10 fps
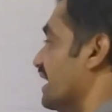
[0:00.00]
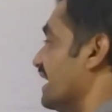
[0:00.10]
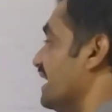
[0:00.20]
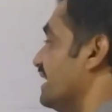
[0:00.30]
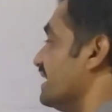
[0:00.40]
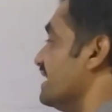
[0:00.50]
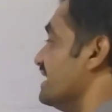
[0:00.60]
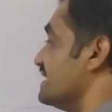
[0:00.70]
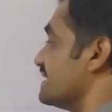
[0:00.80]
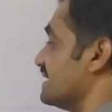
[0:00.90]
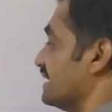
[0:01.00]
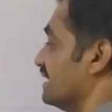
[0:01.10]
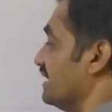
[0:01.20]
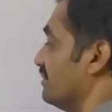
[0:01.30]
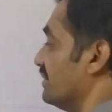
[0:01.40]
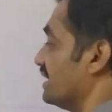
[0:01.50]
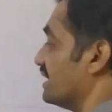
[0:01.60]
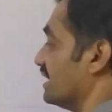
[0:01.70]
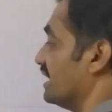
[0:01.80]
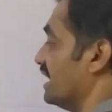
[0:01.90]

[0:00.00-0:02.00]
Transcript: heat is nothing but